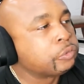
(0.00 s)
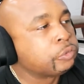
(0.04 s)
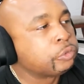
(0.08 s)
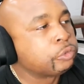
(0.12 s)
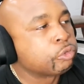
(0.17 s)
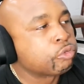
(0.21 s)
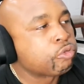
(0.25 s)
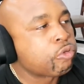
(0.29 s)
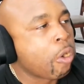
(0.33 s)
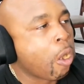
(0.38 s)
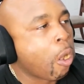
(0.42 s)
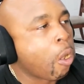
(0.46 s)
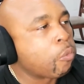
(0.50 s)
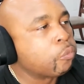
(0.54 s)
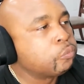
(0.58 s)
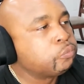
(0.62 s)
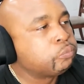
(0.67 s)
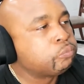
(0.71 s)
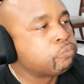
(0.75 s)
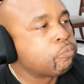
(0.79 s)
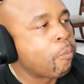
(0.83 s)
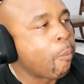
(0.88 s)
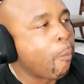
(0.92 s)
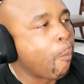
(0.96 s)
I
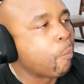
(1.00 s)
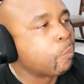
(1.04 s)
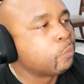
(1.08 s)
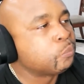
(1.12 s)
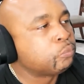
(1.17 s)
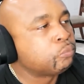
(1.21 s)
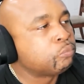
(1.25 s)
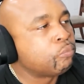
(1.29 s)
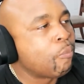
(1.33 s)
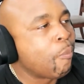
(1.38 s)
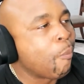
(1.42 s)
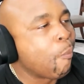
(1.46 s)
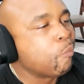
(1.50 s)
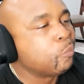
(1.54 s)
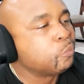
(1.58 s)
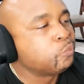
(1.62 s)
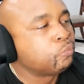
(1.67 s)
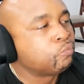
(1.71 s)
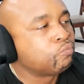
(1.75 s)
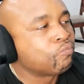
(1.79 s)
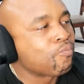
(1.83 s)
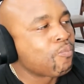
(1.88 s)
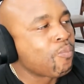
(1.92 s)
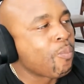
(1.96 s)
aced the play
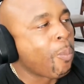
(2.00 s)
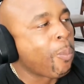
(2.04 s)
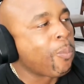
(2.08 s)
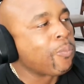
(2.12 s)
audition!